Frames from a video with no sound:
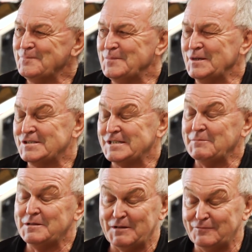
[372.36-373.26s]
Because some
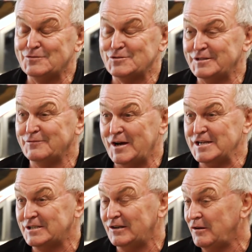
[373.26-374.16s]
of them unfortunately
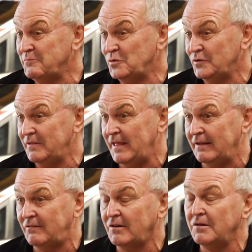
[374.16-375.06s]
wasted a lot more than
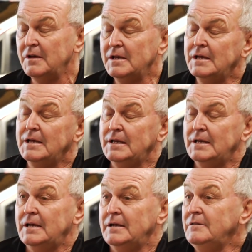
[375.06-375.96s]
that. So,
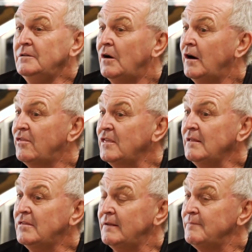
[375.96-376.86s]
I
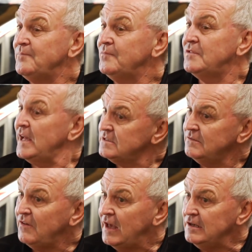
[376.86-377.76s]
think that's
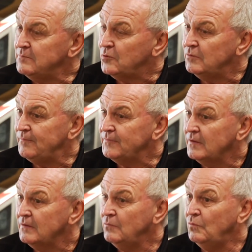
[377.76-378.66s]
invaluable.
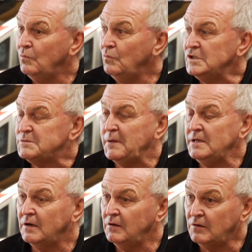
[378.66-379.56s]
We
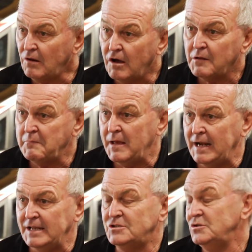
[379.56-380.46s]
spend a lot of
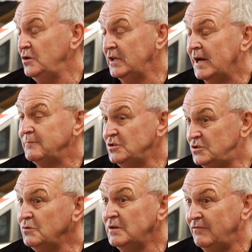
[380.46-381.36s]
money turning up to
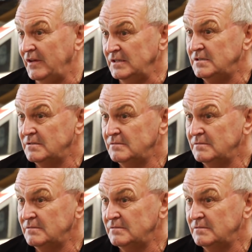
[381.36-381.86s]
do an event,